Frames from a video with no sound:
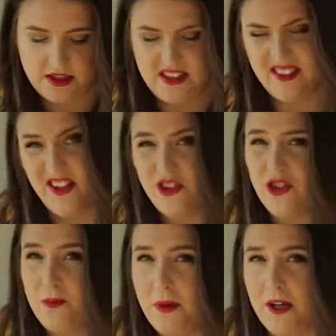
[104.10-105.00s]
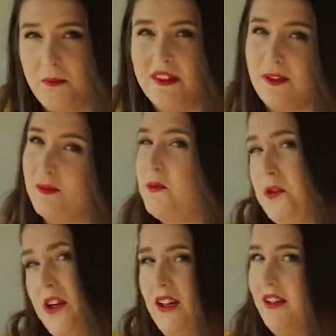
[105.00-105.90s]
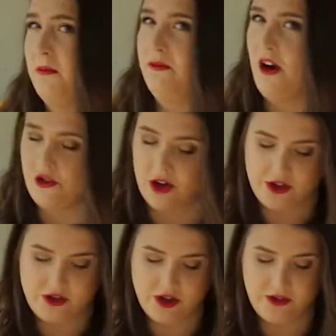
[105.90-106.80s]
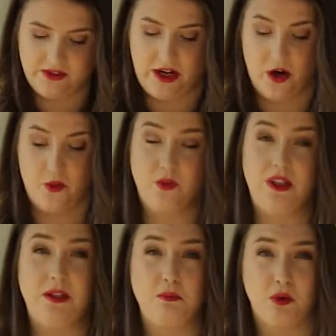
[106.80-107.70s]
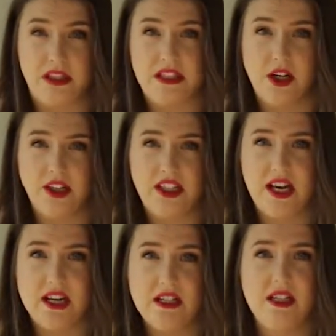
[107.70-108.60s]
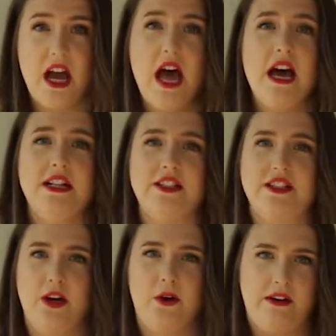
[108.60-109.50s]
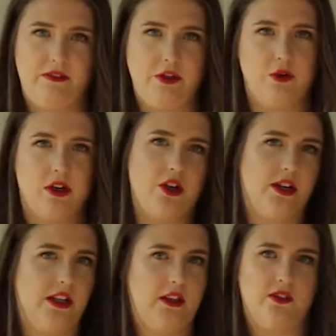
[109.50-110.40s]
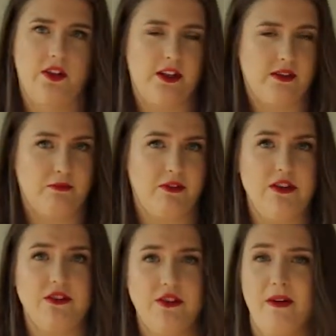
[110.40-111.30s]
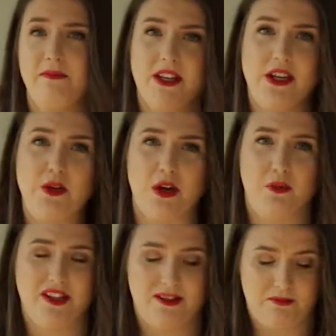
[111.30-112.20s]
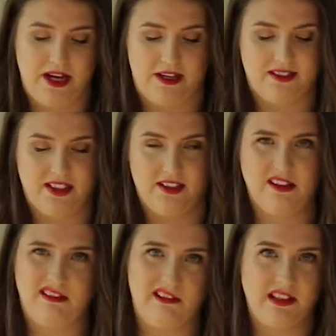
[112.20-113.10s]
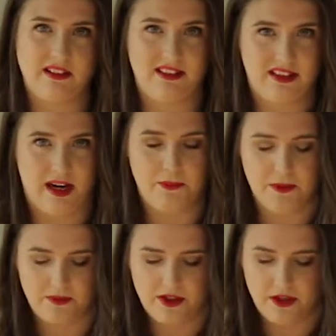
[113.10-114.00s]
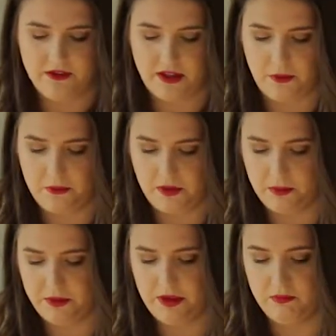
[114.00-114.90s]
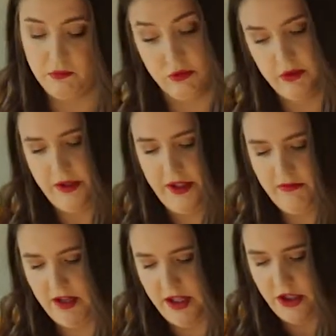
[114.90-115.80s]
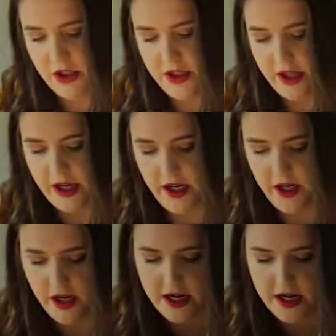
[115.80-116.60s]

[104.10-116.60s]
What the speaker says: These aren't too bad, but sometimes you can get some fresh artichokes that are really pointy on the end. And so if you are cooking this for some friends or something, you don't want them to accidentally stab themselves. That would probably ruin any good dinner.